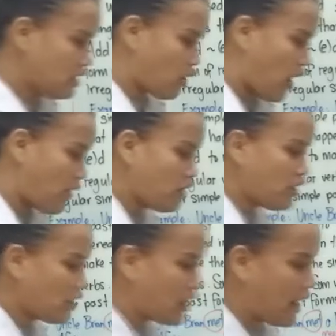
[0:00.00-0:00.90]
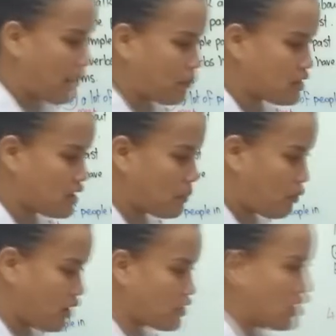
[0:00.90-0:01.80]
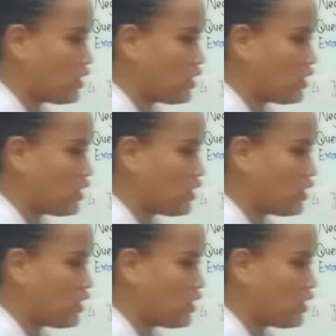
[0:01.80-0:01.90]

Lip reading: So everything that happens in the present,